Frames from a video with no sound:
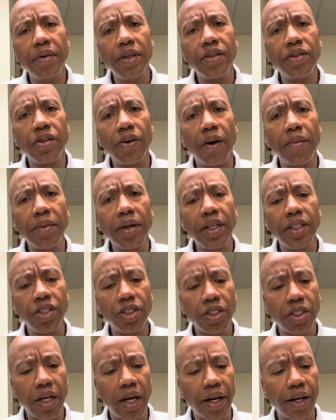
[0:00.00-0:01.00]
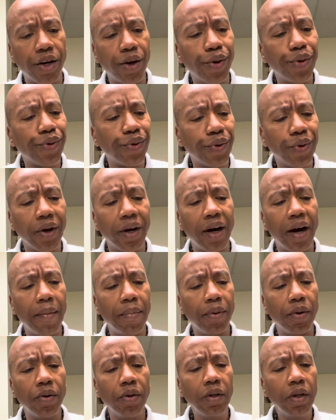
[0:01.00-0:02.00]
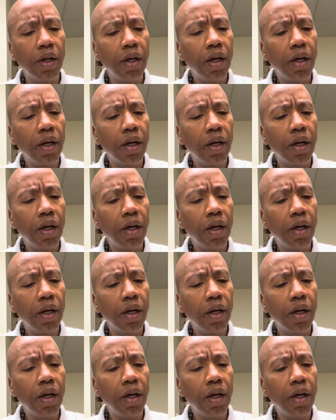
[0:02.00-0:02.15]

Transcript: And so I'm going to just kind of go through a couple.